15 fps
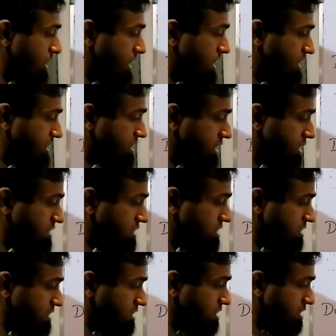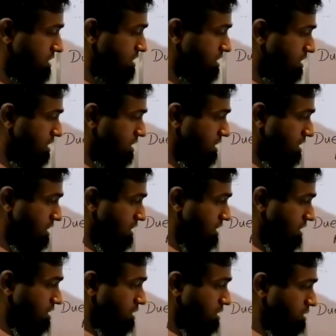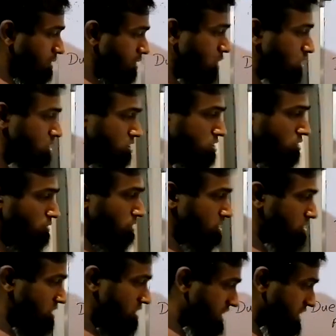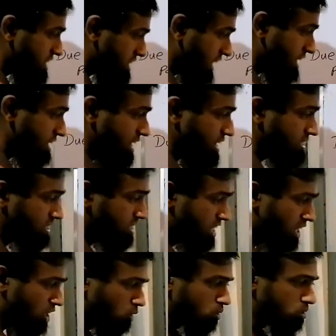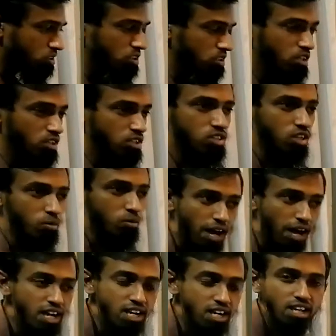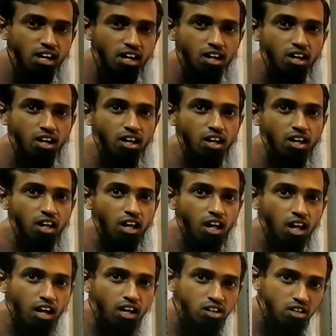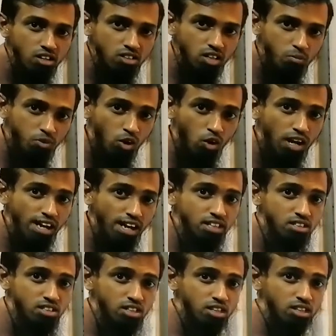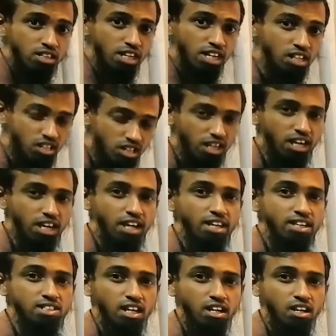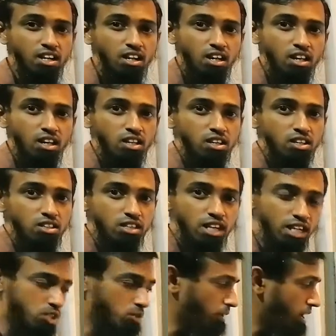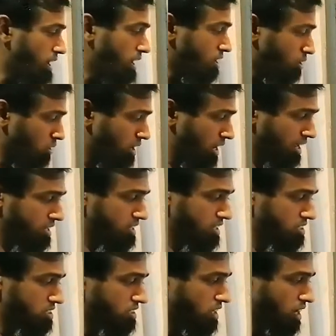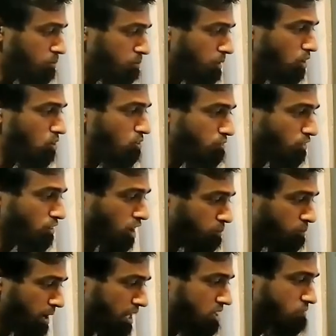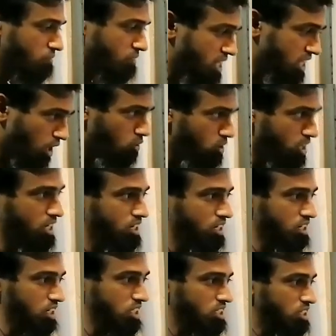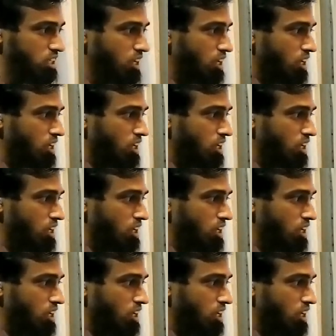interest because this sentence gives some idea and some knowledge, the interconnection. That's why I wrote like this: amount for a month without interest.